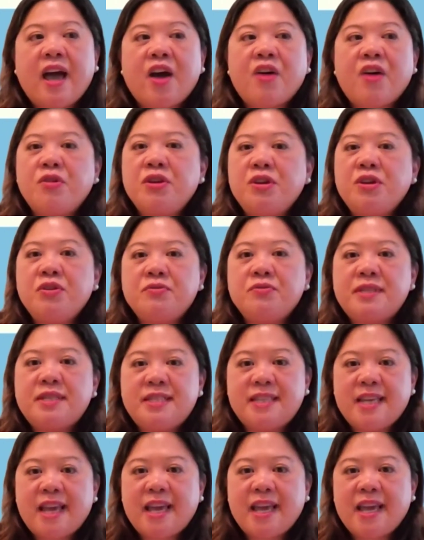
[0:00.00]
How do you
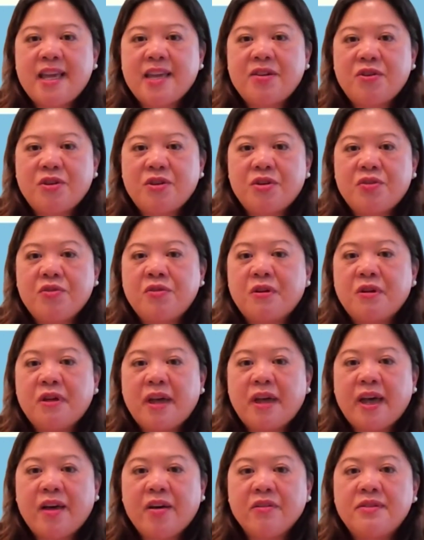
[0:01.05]
stay in good oral
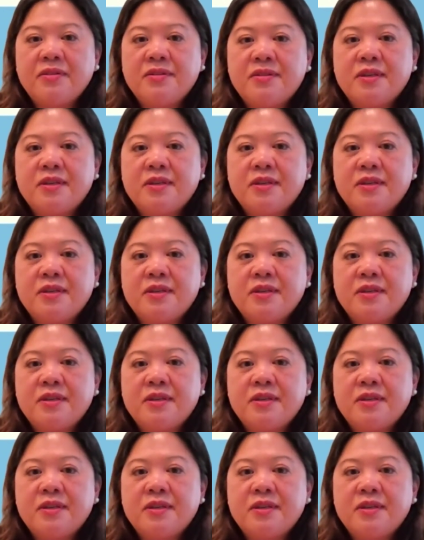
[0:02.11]
health?